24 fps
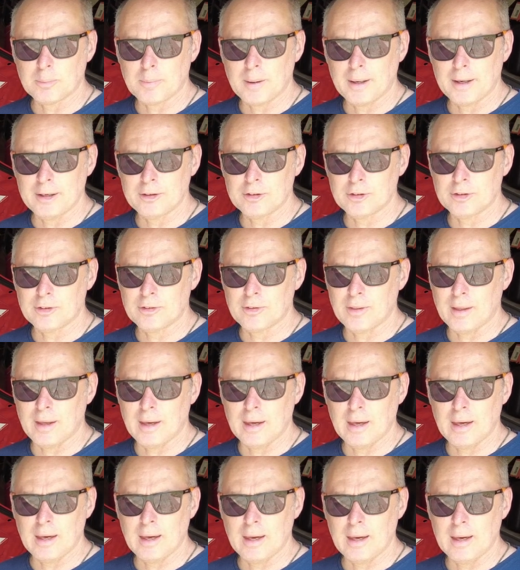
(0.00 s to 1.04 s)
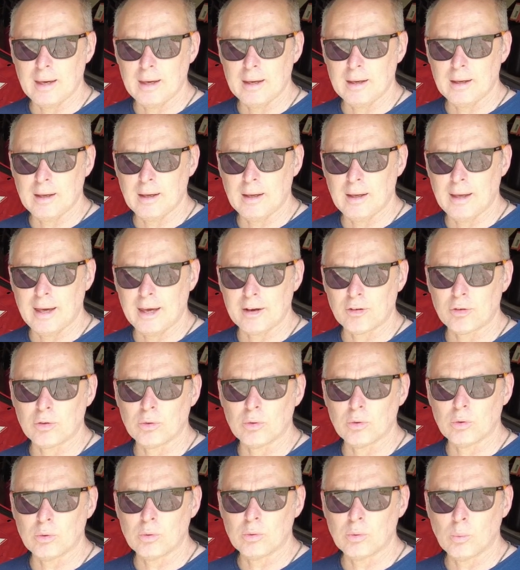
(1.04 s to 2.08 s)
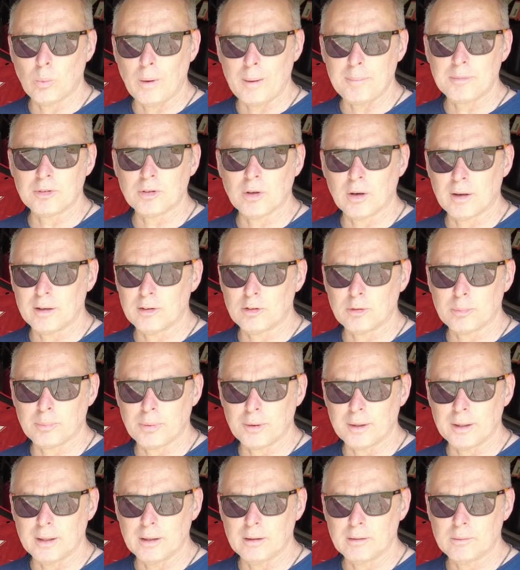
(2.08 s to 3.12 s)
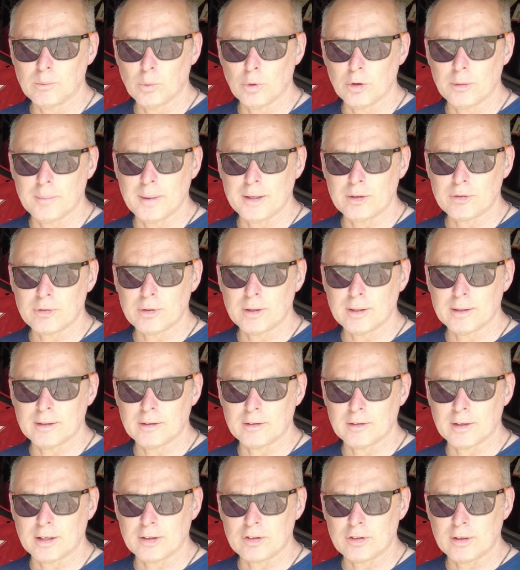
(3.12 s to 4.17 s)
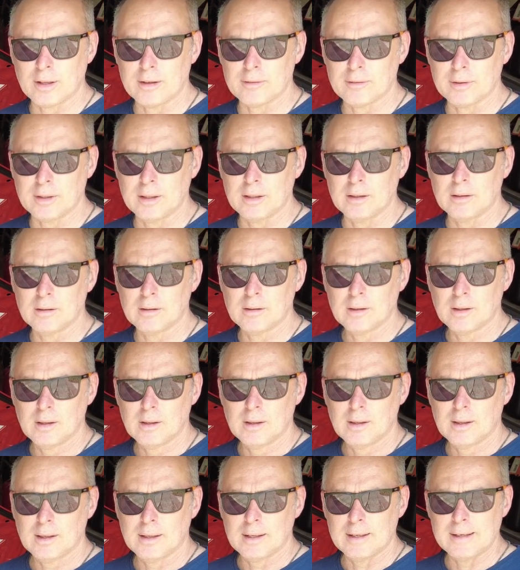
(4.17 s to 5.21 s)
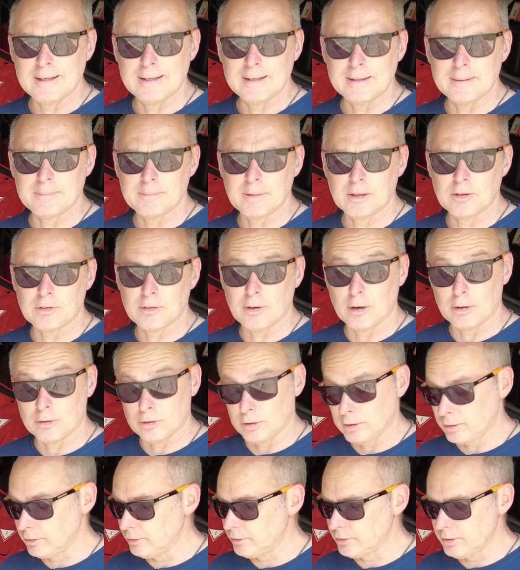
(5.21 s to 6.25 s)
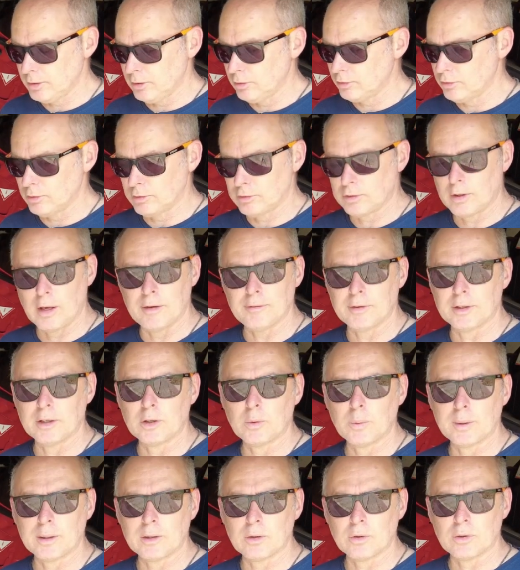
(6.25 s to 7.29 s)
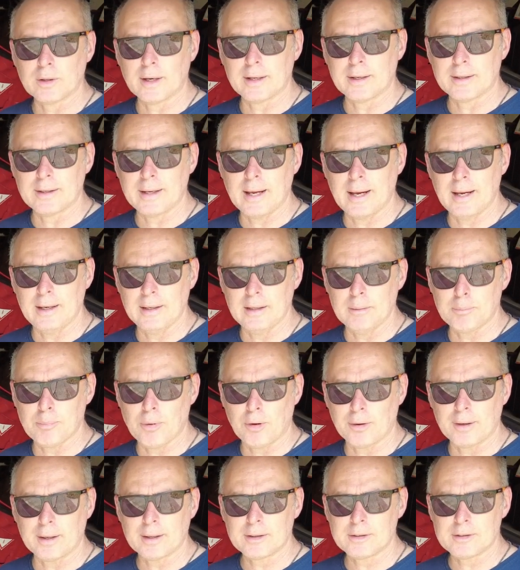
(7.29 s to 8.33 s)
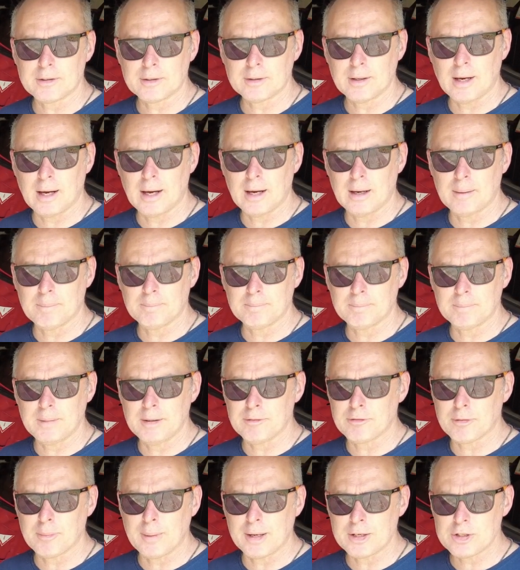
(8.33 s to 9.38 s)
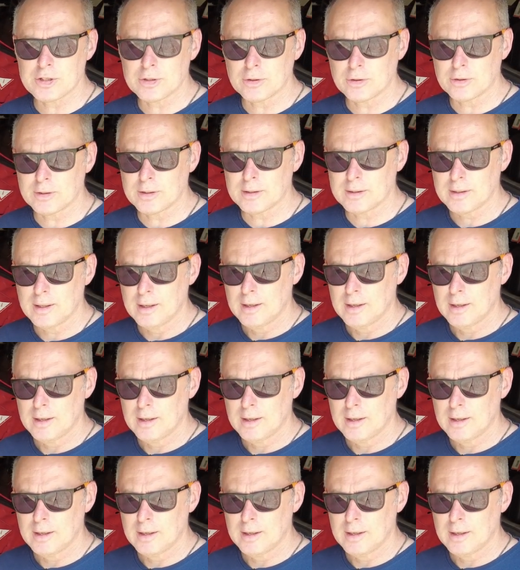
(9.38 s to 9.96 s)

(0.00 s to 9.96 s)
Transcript: pages. Their actual website's pretty rudimentary. It doesn't actually have any, as far as I can tell, just having a quick look at it, any product information on it.